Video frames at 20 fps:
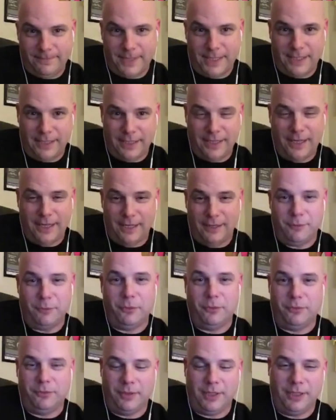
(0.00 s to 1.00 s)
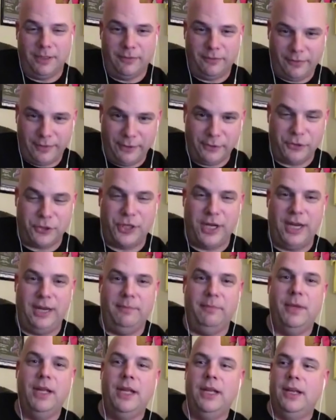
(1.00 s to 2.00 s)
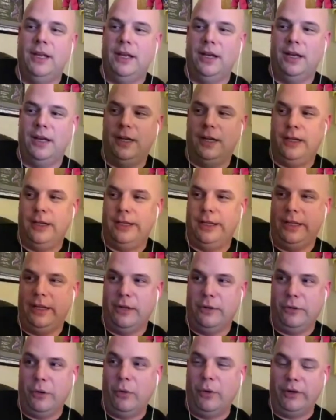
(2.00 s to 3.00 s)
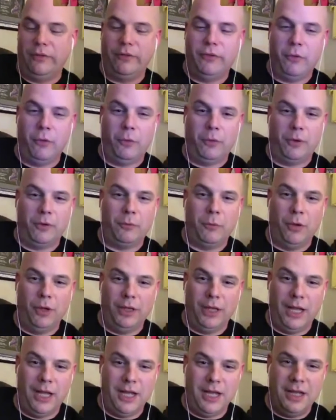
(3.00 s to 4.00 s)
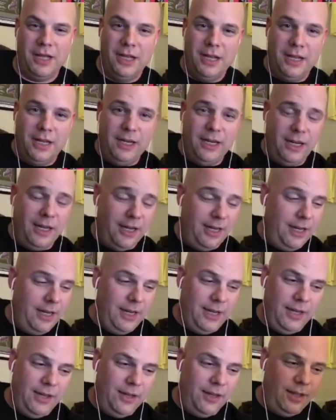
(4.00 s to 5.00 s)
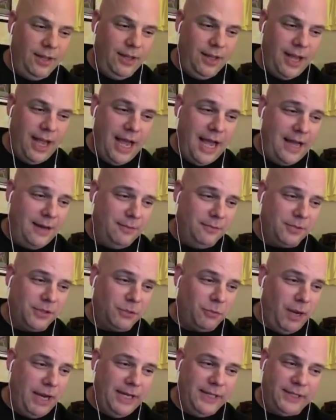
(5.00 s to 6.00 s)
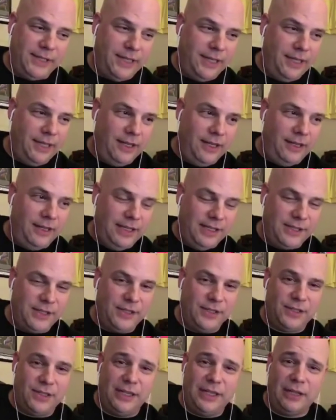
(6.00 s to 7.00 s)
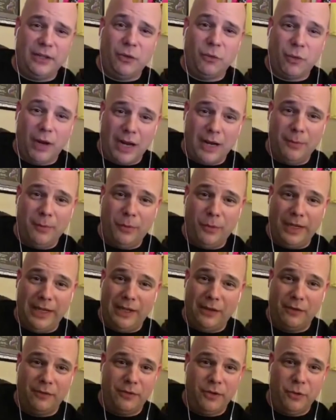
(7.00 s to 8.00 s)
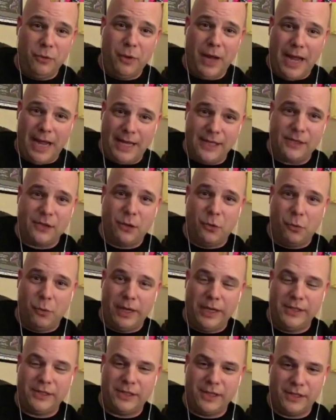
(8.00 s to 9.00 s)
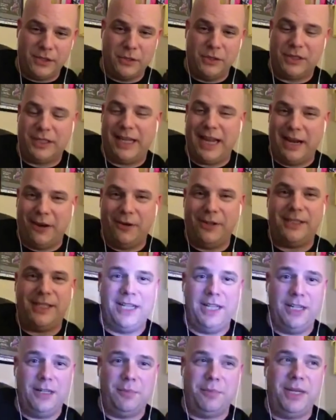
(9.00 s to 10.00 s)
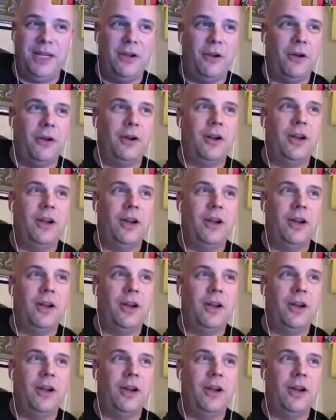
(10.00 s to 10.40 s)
I will feel shame, going forward. Well, Adam Swayze, this is an incredible interview, as always. This was guaranteed to be our